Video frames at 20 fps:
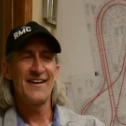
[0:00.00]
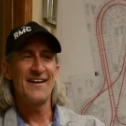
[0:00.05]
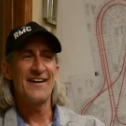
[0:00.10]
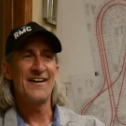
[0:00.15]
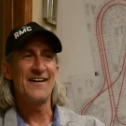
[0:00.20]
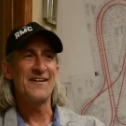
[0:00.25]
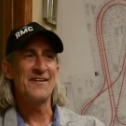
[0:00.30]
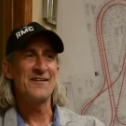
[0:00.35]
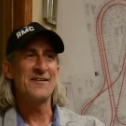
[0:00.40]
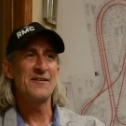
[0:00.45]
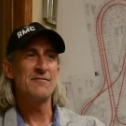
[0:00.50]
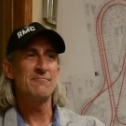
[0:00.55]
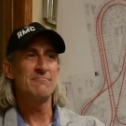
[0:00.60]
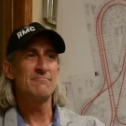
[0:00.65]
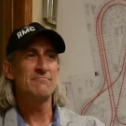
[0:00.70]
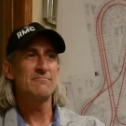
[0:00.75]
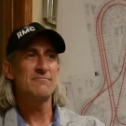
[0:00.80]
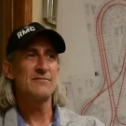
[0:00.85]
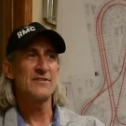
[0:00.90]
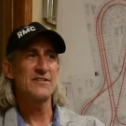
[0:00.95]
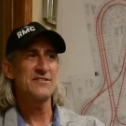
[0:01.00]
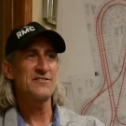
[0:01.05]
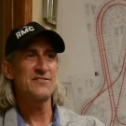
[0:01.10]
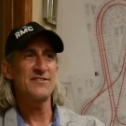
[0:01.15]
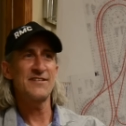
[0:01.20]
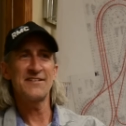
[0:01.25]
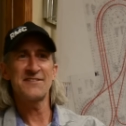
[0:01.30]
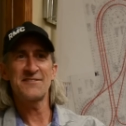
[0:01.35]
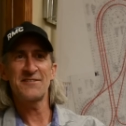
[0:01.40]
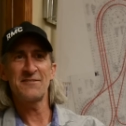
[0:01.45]
um, at least
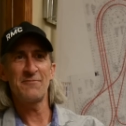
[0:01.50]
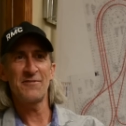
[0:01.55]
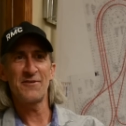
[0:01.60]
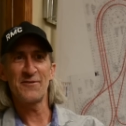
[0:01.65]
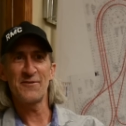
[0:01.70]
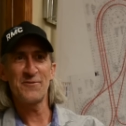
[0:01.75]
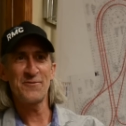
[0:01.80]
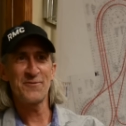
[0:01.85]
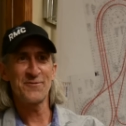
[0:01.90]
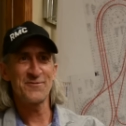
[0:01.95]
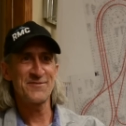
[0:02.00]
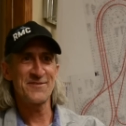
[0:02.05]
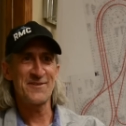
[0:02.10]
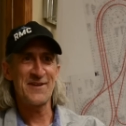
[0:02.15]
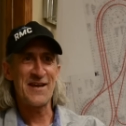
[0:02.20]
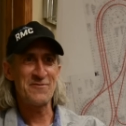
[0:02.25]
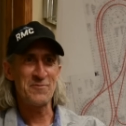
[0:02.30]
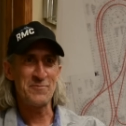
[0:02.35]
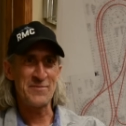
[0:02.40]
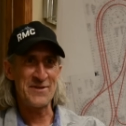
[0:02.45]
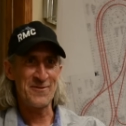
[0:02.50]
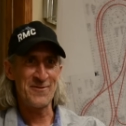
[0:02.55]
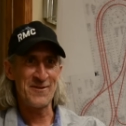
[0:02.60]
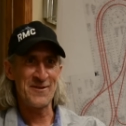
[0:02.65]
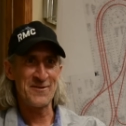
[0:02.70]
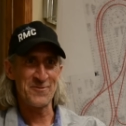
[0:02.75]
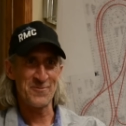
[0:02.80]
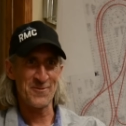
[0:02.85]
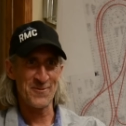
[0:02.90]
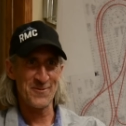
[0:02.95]
you get some of the locals that haven't been
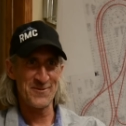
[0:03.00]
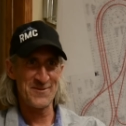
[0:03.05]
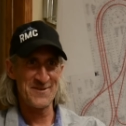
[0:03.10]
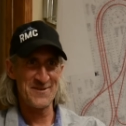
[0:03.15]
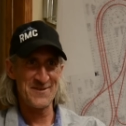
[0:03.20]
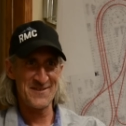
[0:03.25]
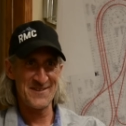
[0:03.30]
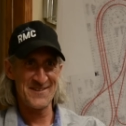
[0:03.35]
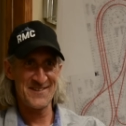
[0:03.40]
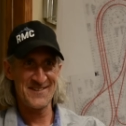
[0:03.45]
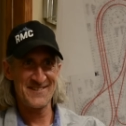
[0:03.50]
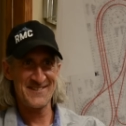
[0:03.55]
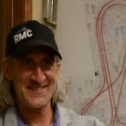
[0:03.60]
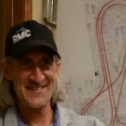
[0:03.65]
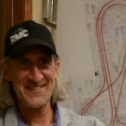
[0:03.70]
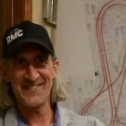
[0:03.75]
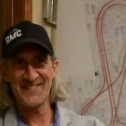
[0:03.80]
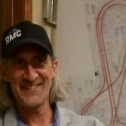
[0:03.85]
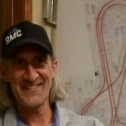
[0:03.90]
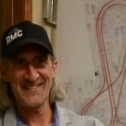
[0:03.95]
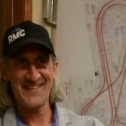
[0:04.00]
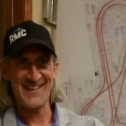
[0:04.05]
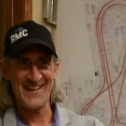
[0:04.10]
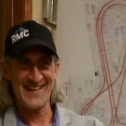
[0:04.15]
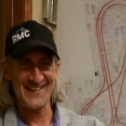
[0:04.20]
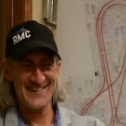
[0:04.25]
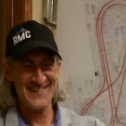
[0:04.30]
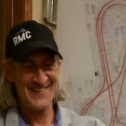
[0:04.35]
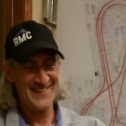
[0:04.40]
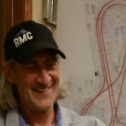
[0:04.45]
around the world to the, see all these
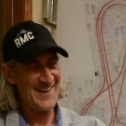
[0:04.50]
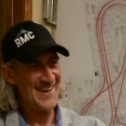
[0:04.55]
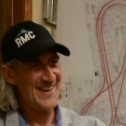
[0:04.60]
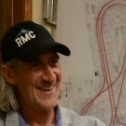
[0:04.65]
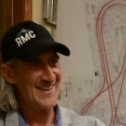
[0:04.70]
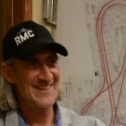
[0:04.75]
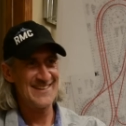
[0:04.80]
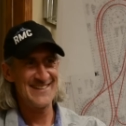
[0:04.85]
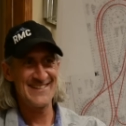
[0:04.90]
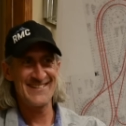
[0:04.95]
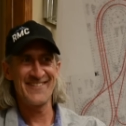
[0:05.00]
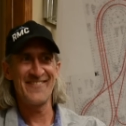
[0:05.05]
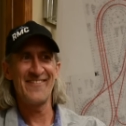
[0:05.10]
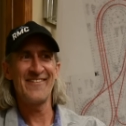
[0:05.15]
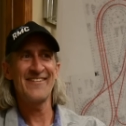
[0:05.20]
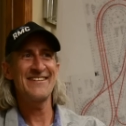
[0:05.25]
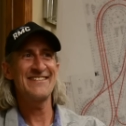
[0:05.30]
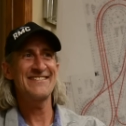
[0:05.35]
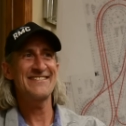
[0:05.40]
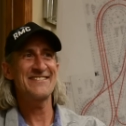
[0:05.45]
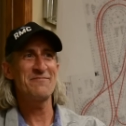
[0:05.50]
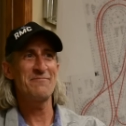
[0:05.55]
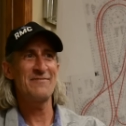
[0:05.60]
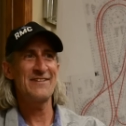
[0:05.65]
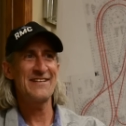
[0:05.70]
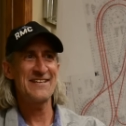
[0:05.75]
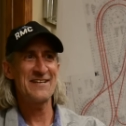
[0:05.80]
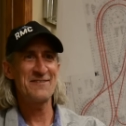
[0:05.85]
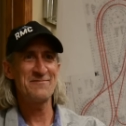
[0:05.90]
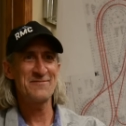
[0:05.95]
things. Hey, as long as
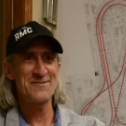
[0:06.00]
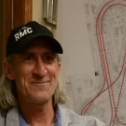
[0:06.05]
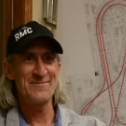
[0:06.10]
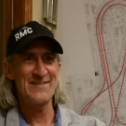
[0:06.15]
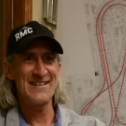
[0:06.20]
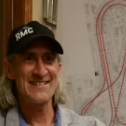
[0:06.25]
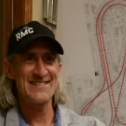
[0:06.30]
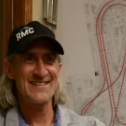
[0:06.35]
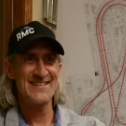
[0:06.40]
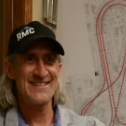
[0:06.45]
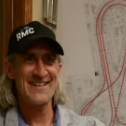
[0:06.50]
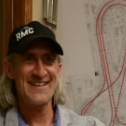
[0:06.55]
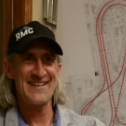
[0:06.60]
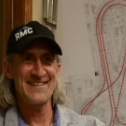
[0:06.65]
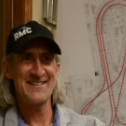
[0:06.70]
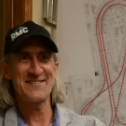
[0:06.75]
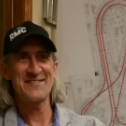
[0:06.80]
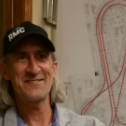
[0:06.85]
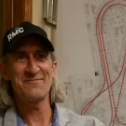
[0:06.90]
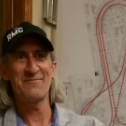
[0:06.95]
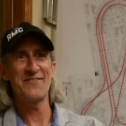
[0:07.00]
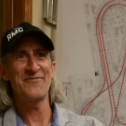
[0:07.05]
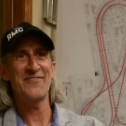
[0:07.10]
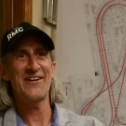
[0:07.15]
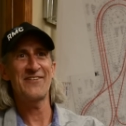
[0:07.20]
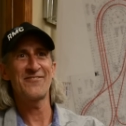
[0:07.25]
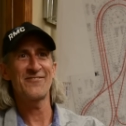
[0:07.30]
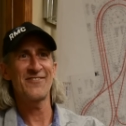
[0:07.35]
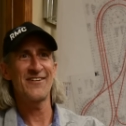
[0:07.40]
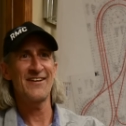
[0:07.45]
somebody comes to me and says, hey, this is my
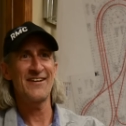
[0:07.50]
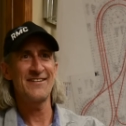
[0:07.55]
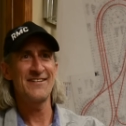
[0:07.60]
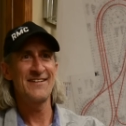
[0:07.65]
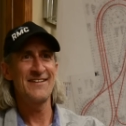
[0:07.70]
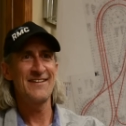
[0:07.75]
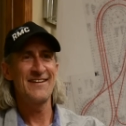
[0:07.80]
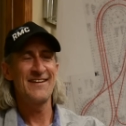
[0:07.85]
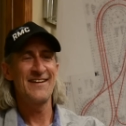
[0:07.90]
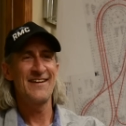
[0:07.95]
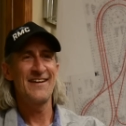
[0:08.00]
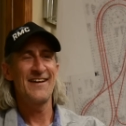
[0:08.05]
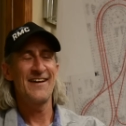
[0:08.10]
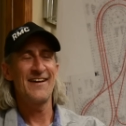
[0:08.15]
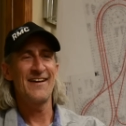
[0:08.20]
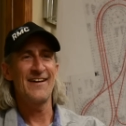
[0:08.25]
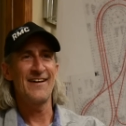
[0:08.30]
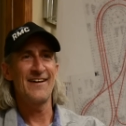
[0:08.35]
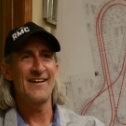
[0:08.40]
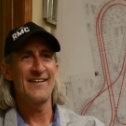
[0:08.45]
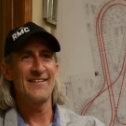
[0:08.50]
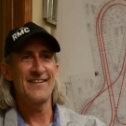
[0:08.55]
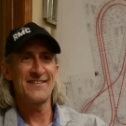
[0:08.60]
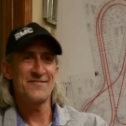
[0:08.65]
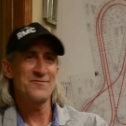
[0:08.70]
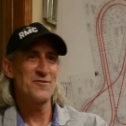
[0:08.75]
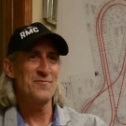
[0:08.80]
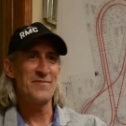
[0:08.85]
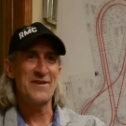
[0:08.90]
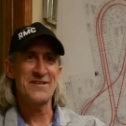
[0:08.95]
favorite ride, uh,
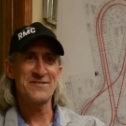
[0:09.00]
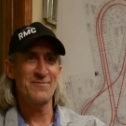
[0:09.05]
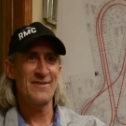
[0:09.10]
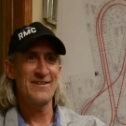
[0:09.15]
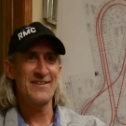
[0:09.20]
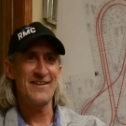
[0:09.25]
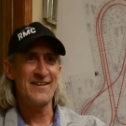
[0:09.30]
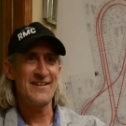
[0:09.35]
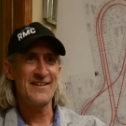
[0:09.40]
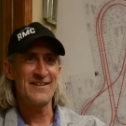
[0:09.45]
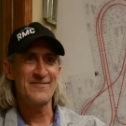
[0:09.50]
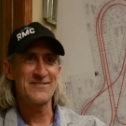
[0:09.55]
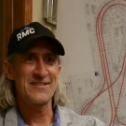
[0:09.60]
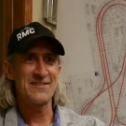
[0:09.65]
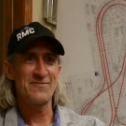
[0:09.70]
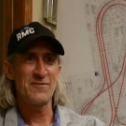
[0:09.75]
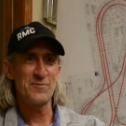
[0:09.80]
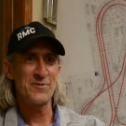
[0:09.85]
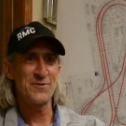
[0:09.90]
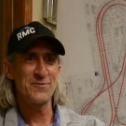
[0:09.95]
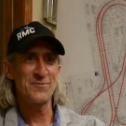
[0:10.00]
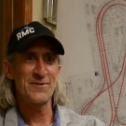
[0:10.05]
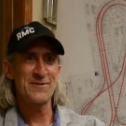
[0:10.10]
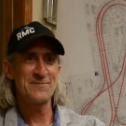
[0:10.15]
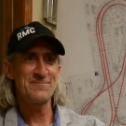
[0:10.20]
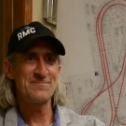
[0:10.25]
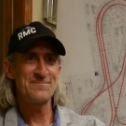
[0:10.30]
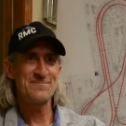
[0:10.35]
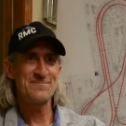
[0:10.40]
that's what makes my day every time I build one.